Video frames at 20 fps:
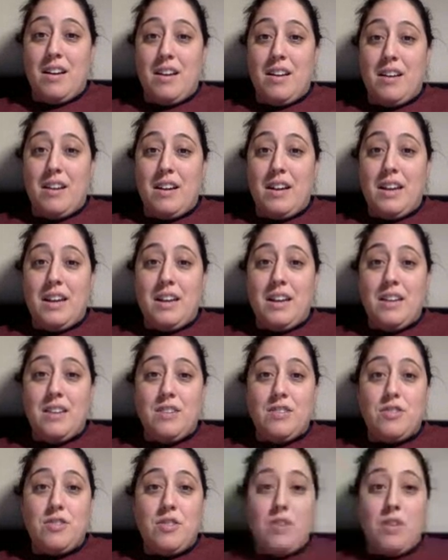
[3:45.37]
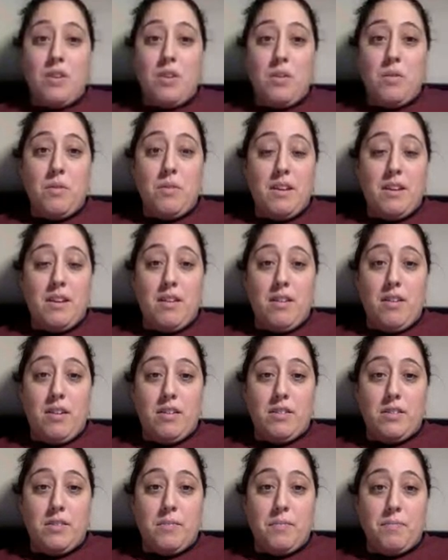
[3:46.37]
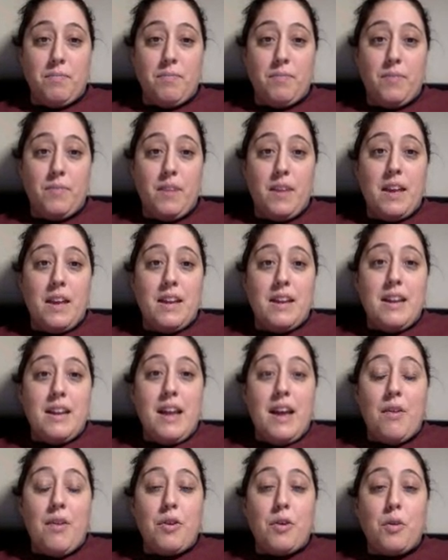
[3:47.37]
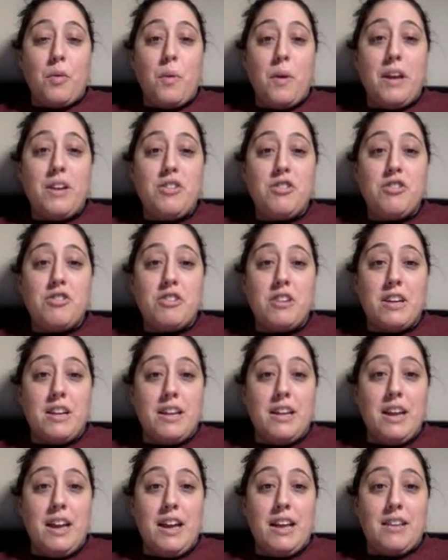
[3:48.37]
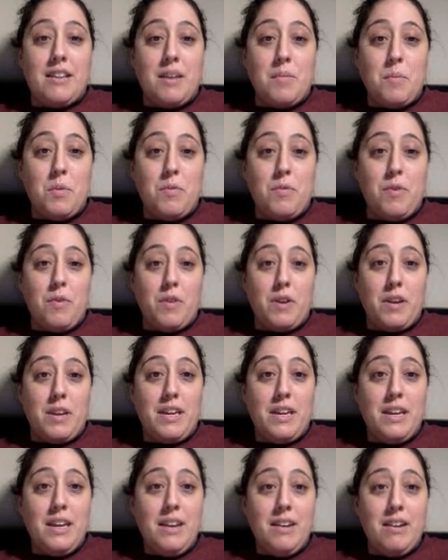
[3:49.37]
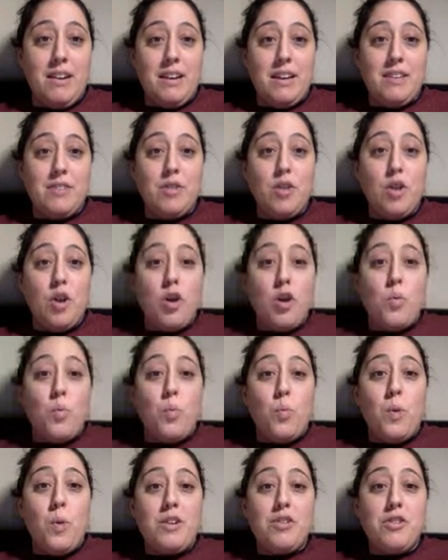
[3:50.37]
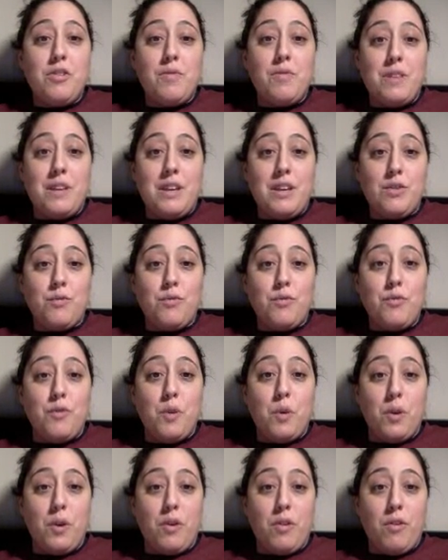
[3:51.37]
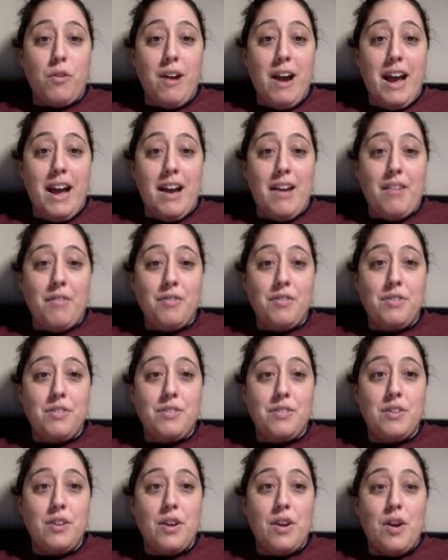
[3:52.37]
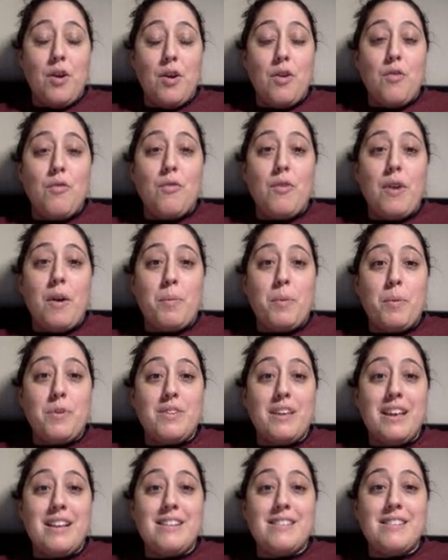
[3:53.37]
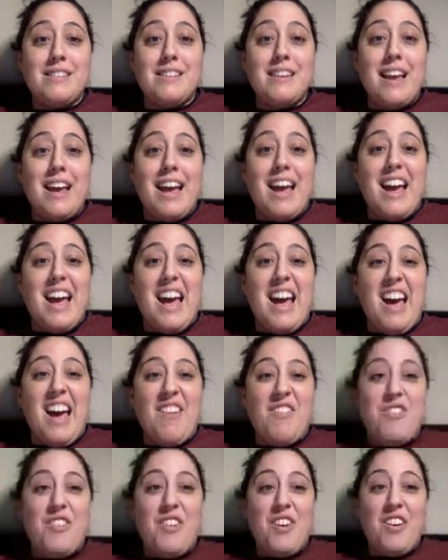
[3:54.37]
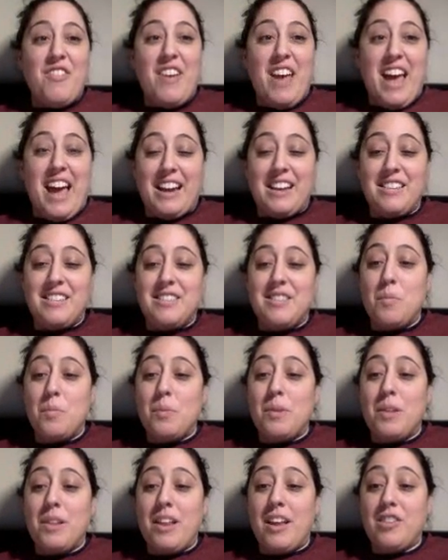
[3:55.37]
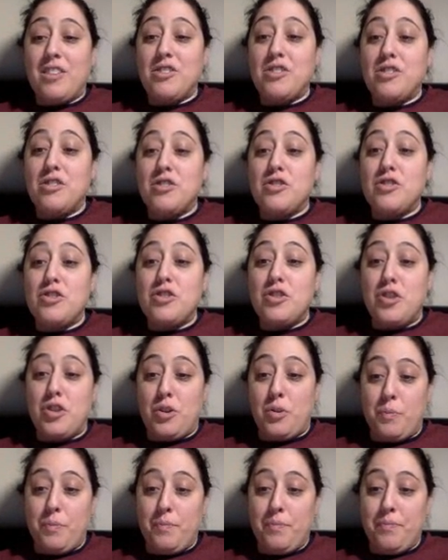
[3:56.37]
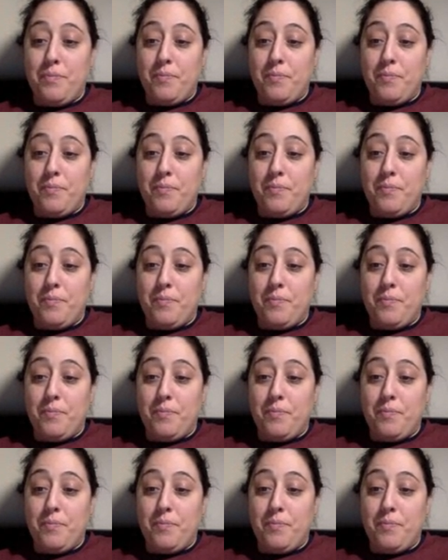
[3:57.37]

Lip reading: All right, so awesome. Now the question as I move over here is which of these 4 graphs represents f of x plus 2?